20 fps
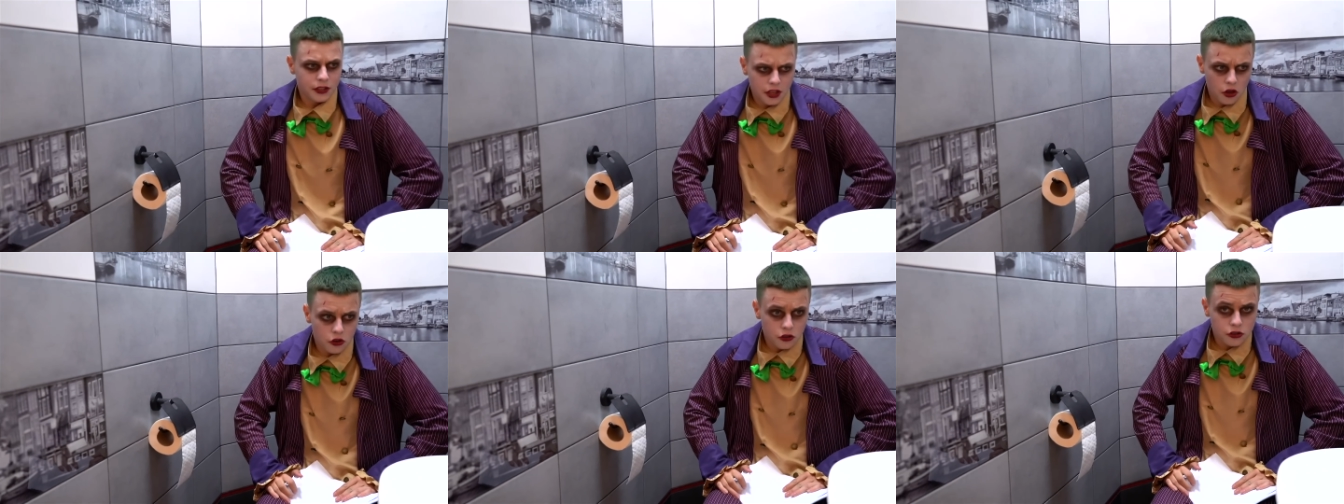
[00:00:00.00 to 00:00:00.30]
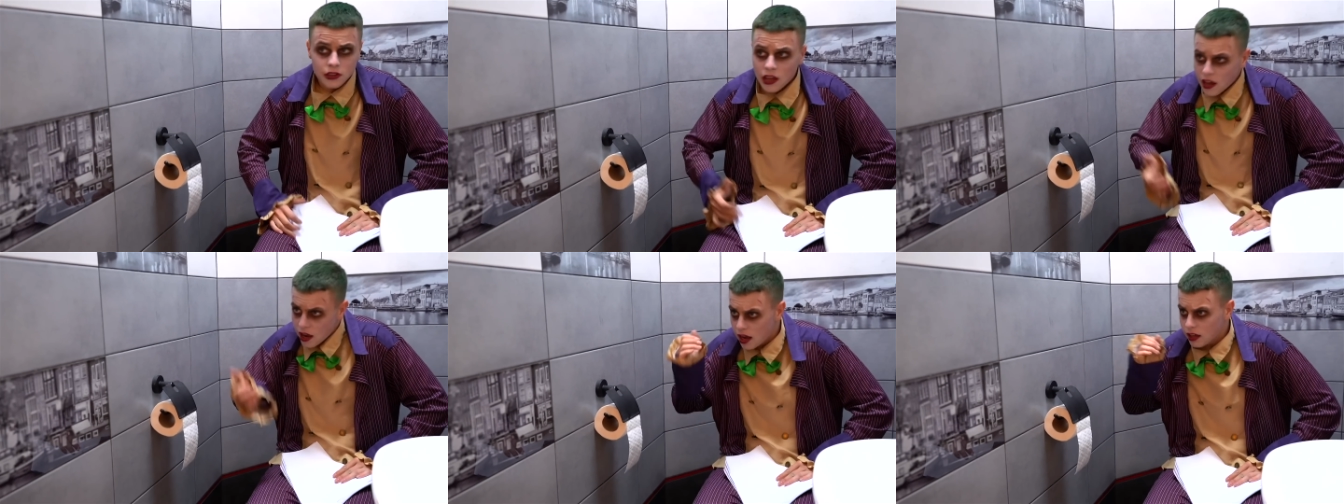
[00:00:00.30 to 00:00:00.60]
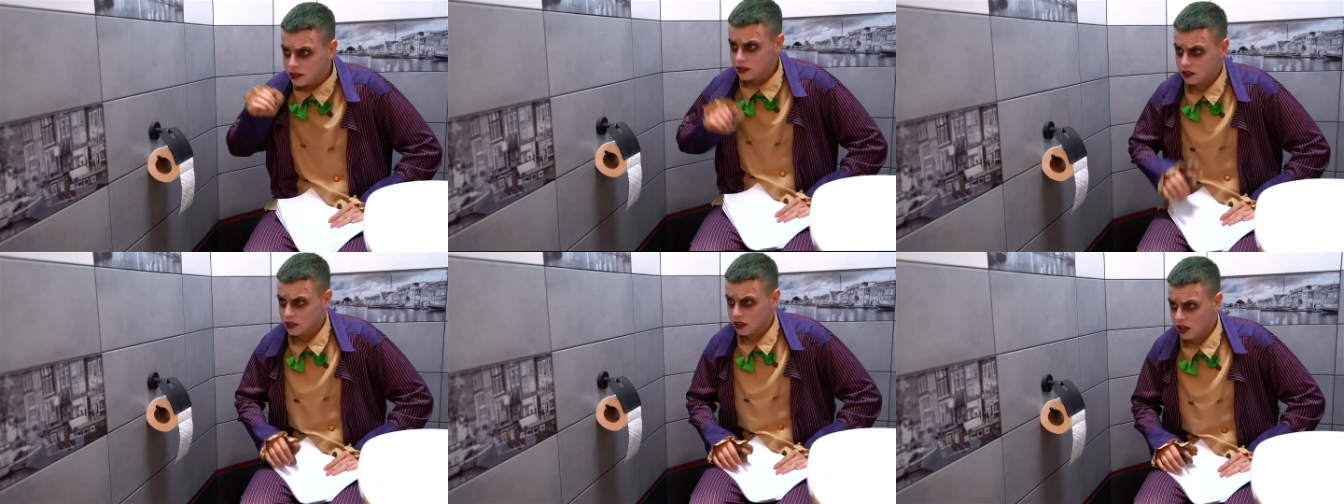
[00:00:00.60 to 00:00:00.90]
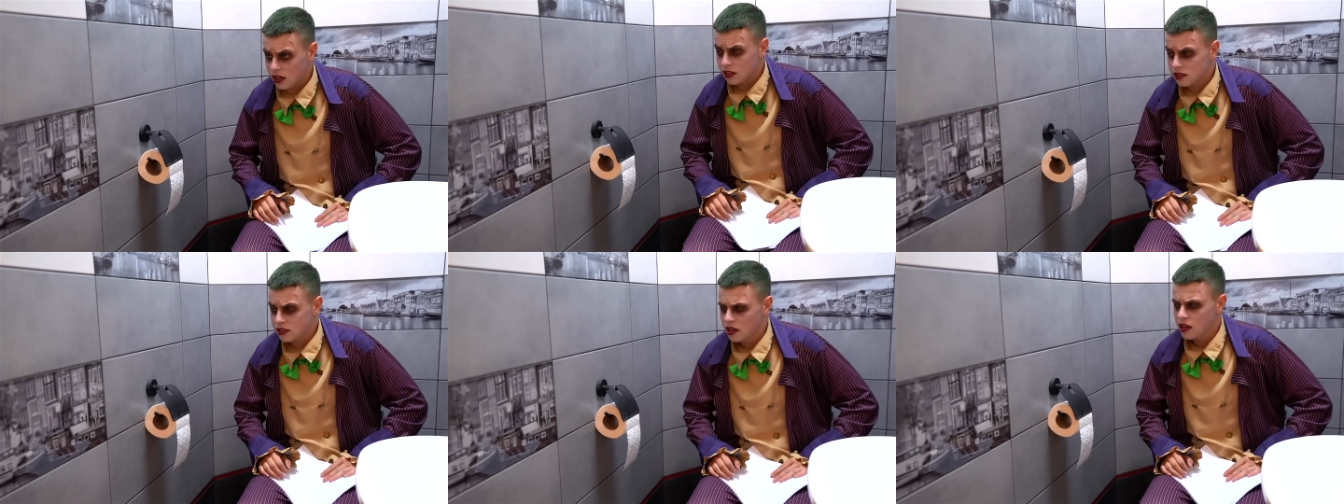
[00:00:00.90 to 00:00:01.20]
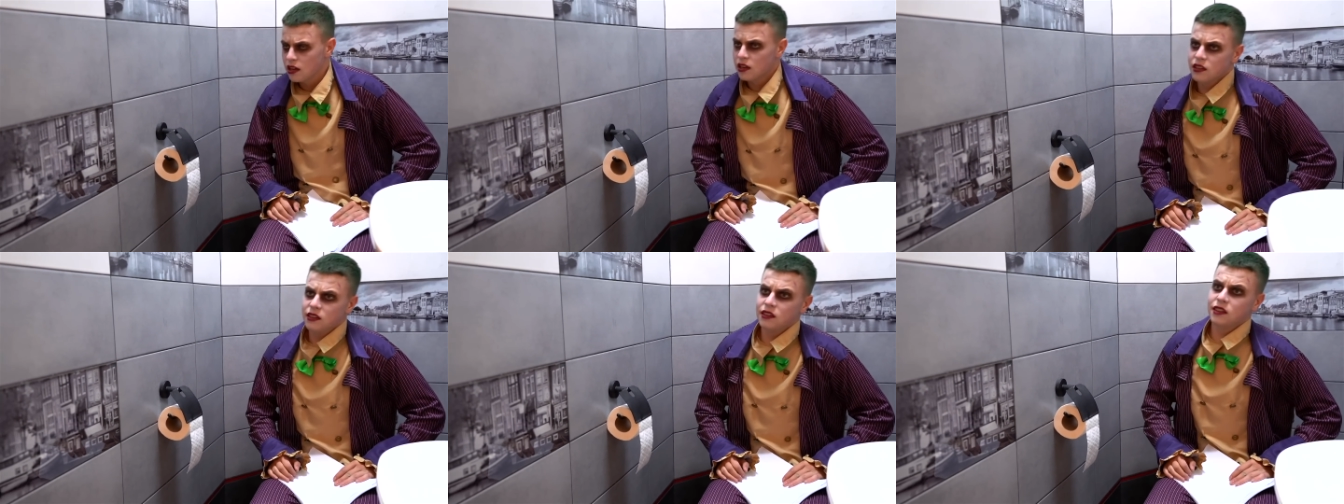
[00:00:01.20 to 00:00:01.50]
I hope that this
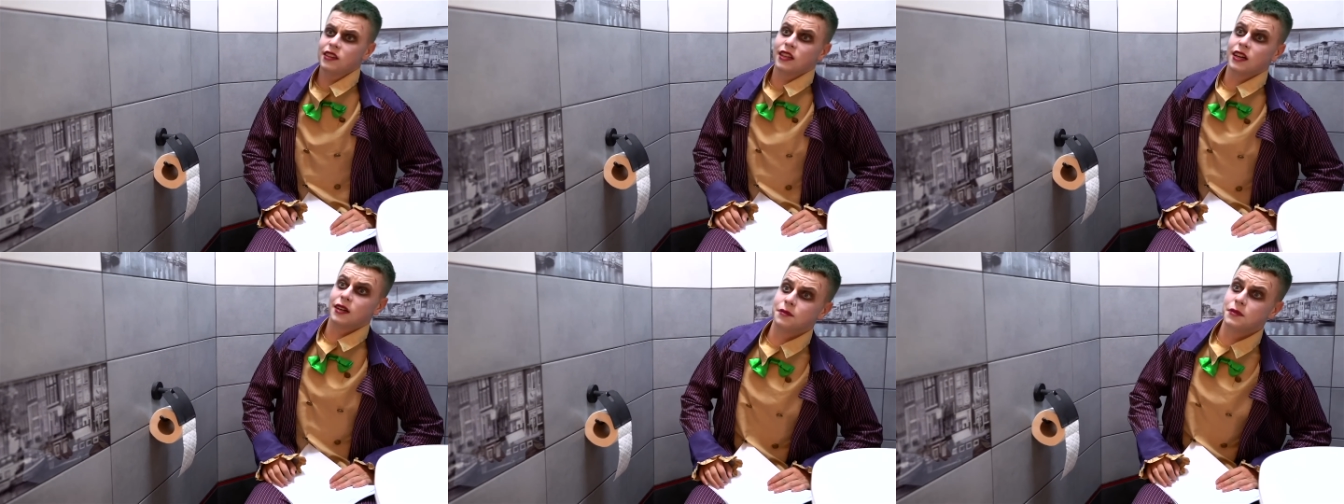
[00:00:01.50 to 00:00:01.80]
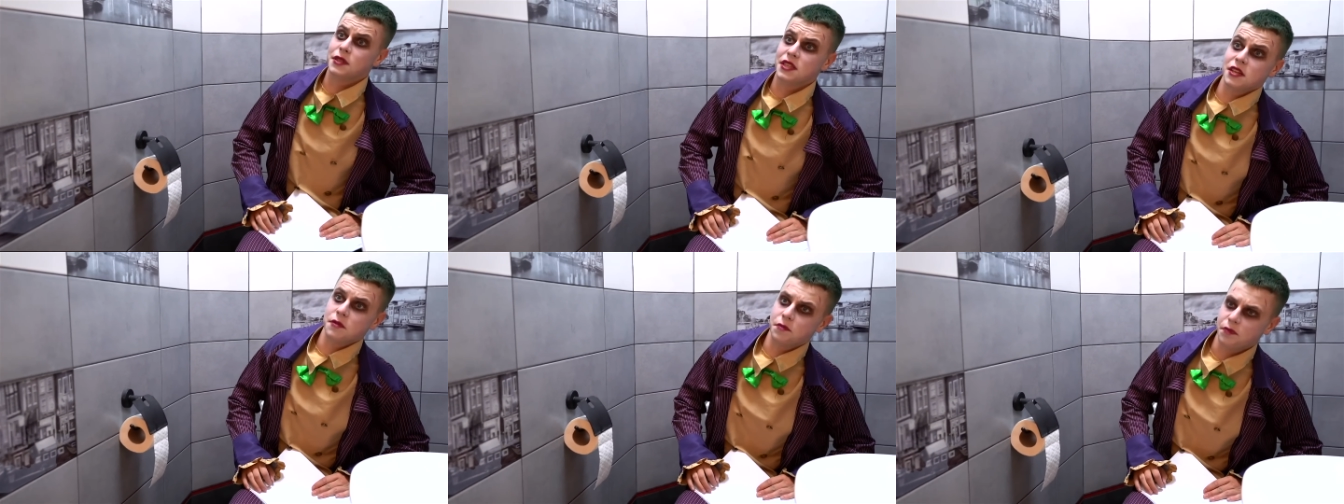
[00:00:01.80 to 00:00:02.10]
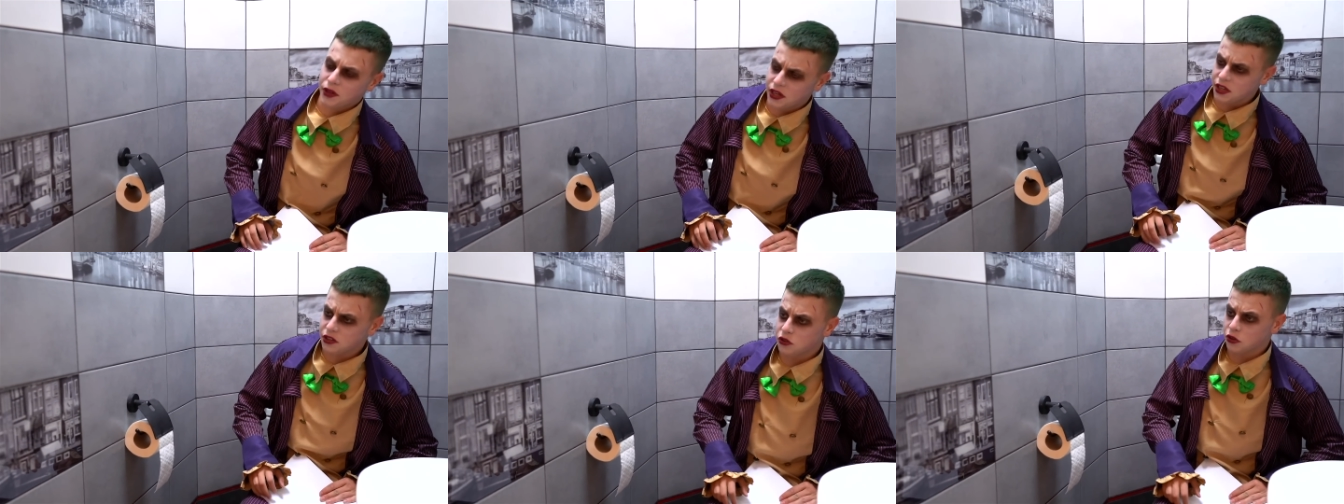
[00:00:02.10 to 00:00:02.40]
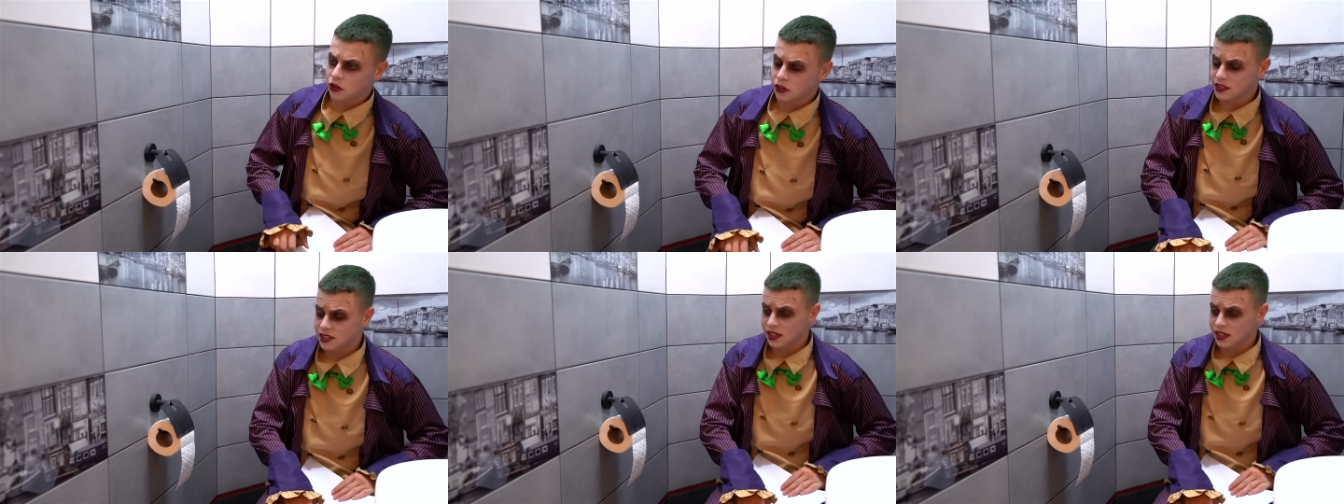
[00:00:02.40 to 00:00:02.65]
time we don't have to repair